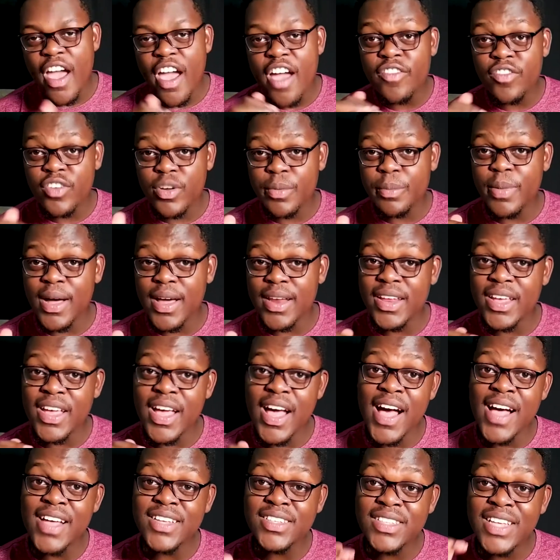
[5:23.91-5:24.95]
Everybody
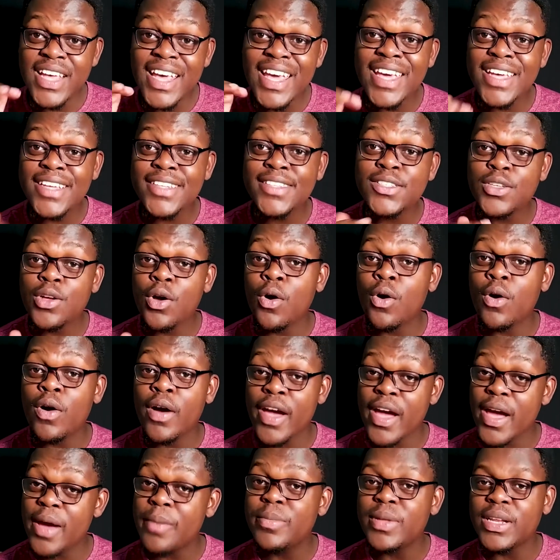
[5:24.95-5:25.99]
has his
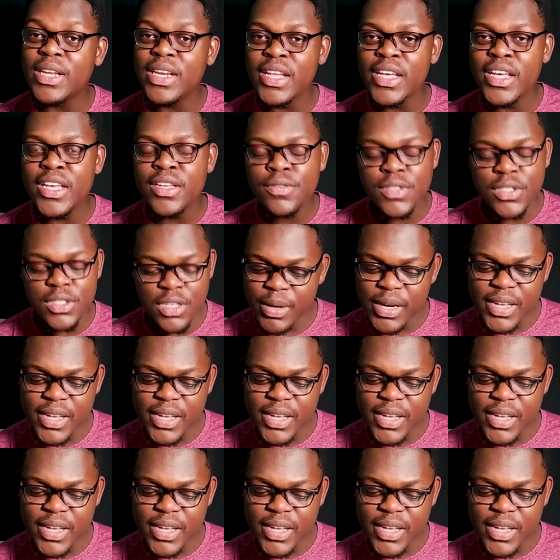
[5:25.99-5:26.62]
or her beliefs.